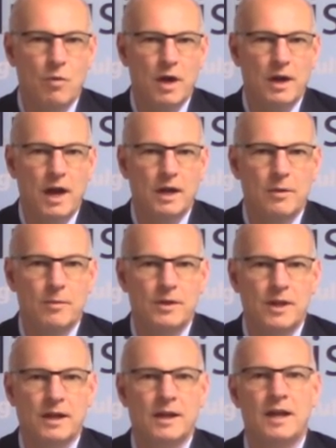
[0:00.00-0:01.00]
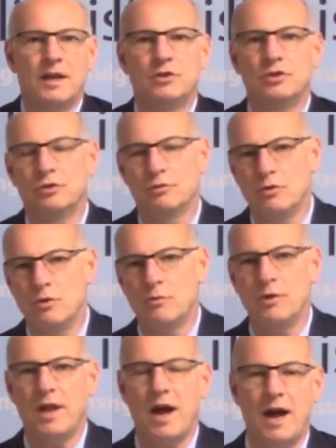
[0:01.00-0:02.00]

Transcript: one item and then getting screwed with a